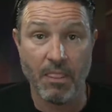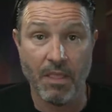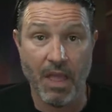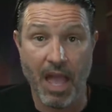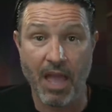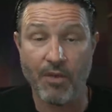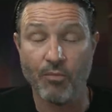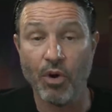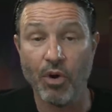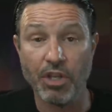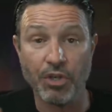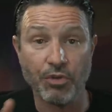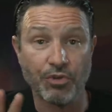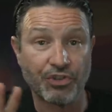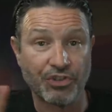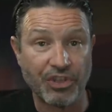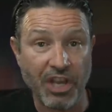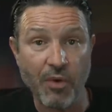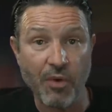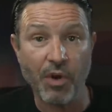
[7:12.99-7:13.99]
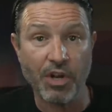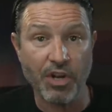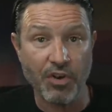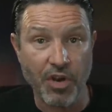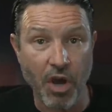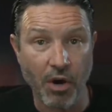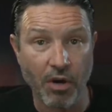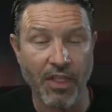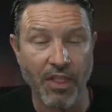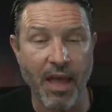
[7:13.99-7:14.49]
And what you see when you
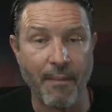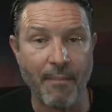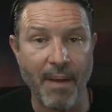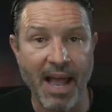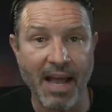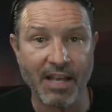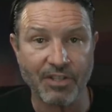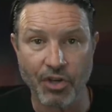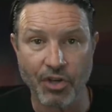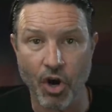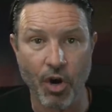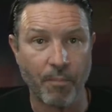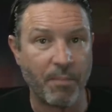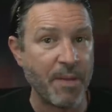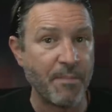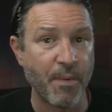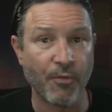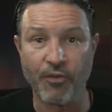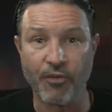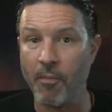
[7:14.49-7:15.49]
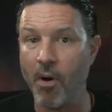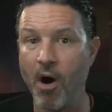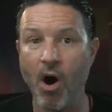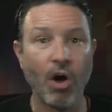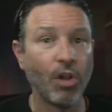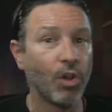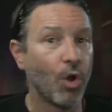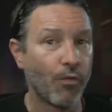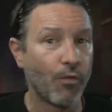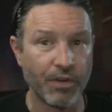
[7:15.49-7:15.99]
go to that mass are people from
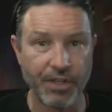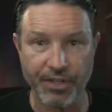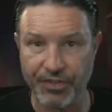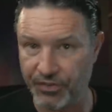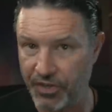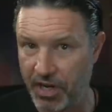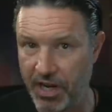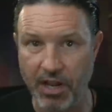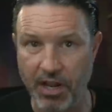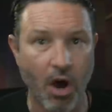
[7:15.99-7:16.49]
all over the city,